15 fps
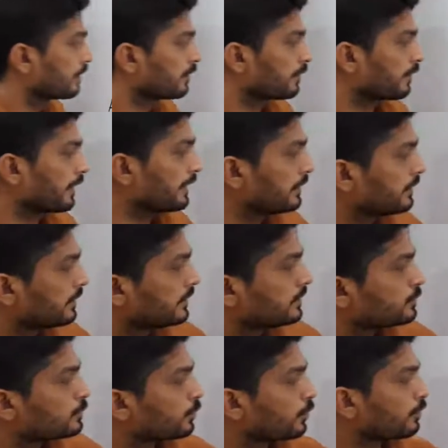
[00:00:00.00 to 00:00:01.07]
right?
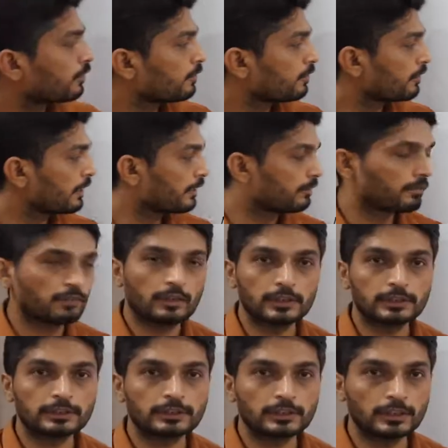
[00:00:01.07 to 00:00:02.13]
So
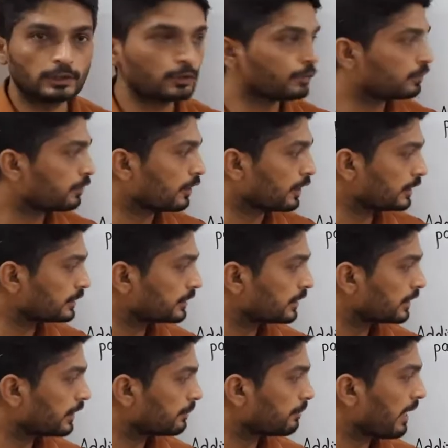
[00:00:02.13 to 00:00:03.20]
first into first
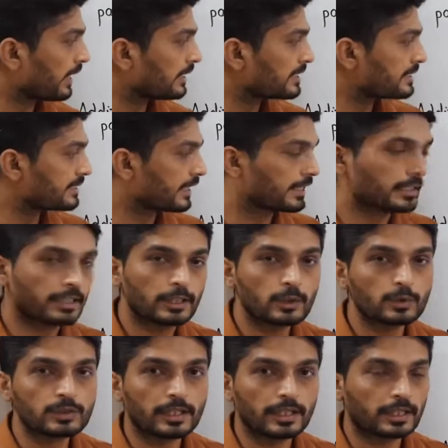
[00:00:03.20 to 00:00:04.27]
minus second
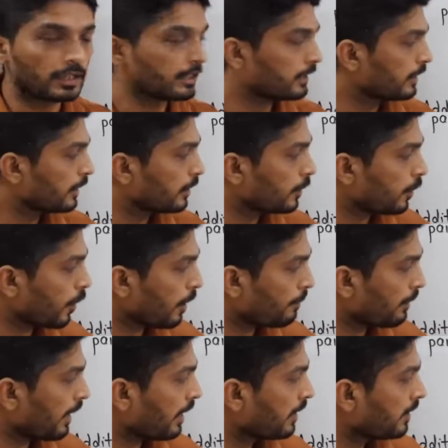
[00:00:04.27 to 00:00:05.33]
into second,
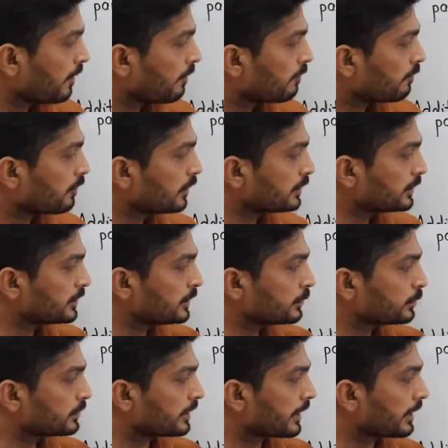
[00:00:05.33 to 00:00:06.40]
comma, first
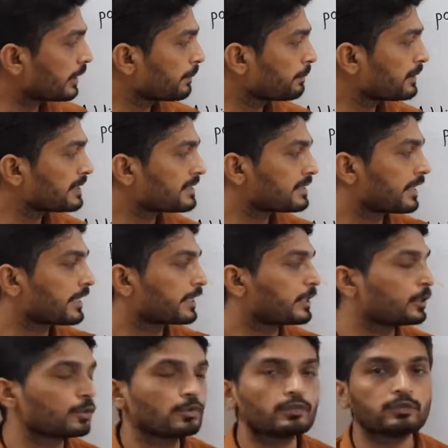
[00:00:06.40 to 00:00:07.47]
into second plus second
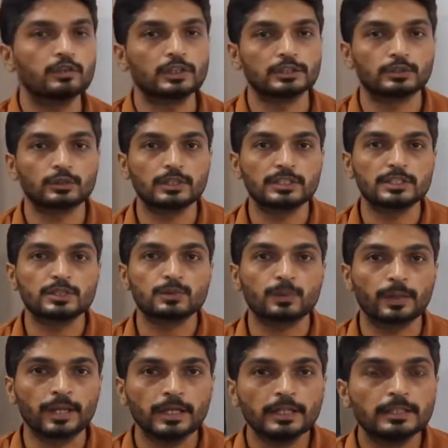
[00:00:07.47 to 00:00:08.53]
into first. So in this
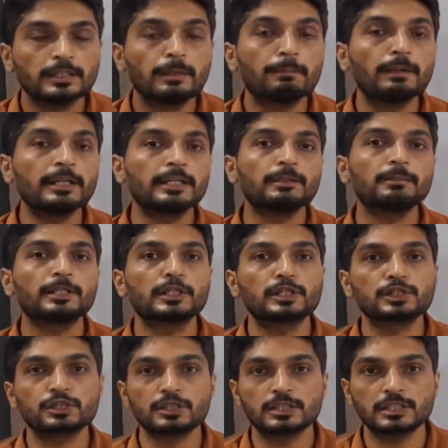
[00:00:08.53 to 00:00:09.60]
way, the
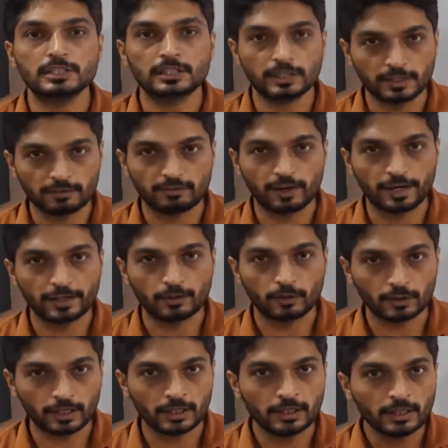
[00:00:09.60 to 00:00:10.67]
multiplication is defined,
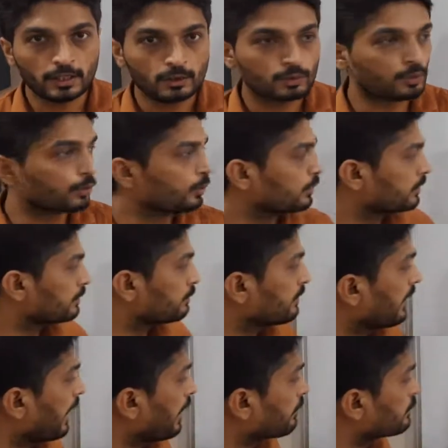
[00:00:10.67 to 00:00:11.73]
okay? So
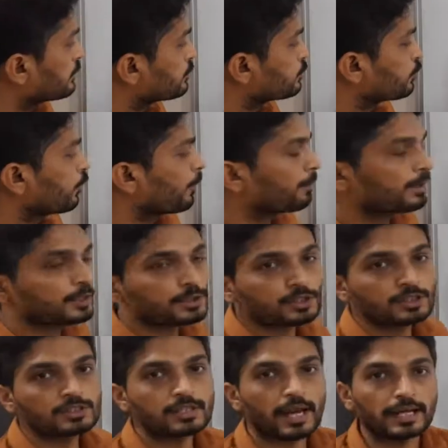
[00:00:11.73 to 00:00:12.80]
we have these two
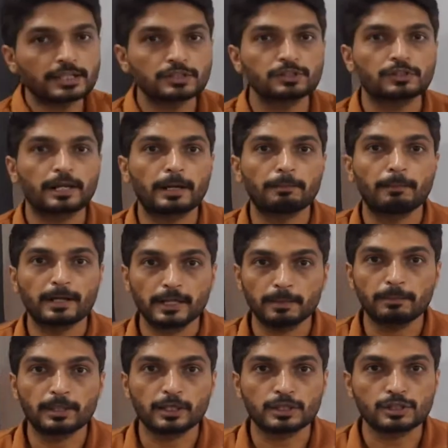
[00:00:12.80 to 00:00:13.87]
operations, addition and
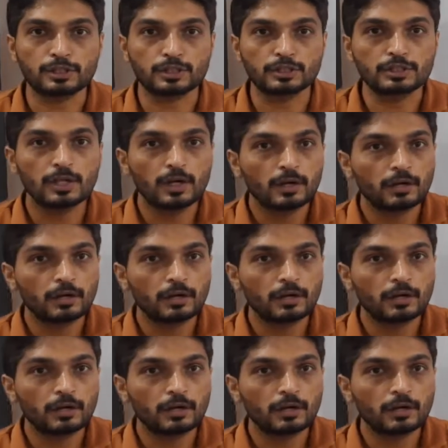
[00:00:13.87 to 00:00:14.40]
multiplication